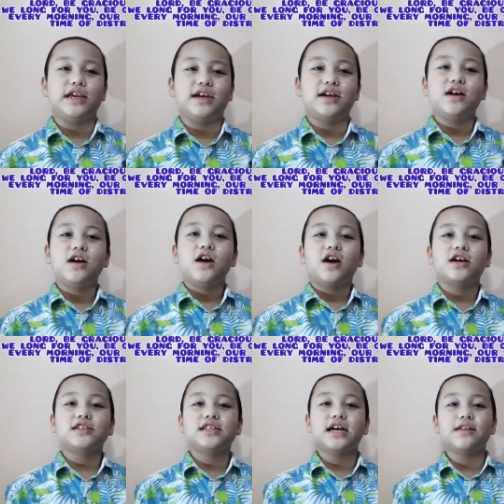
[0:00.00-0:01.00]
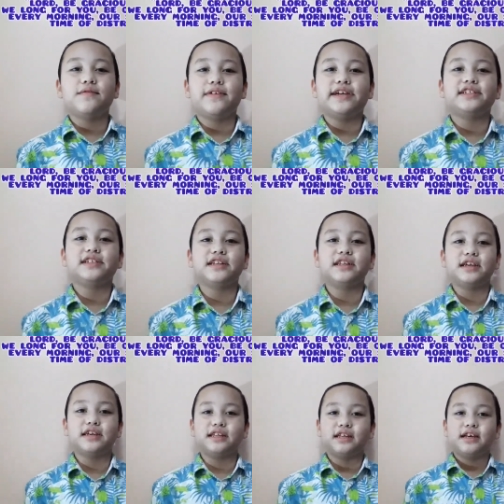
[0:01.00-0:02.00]
our salvation in
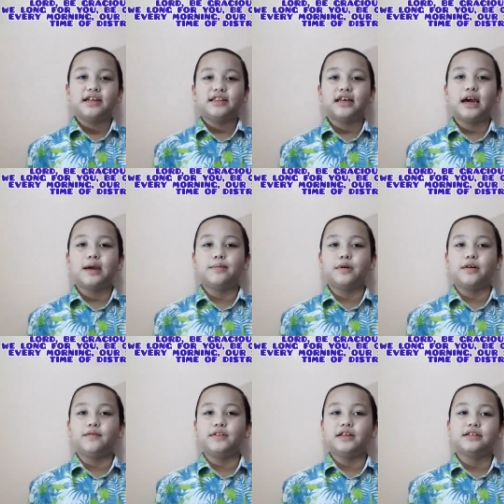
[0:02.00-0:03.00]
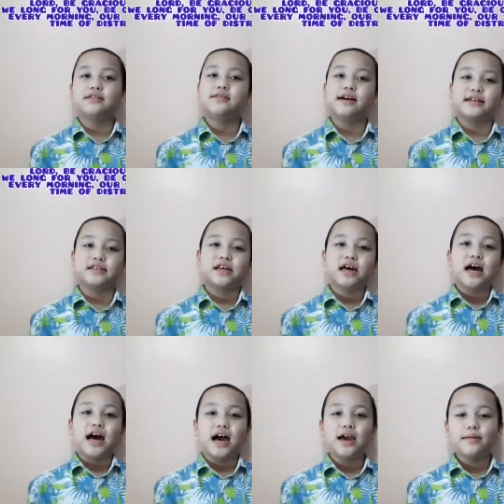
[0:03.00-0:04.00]
time of distress.
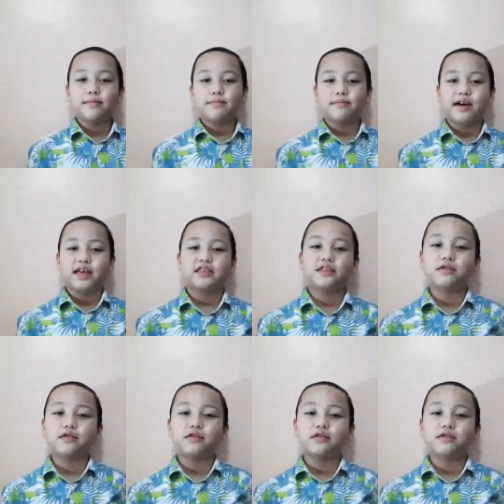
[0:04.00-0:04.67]
I'm Matthew,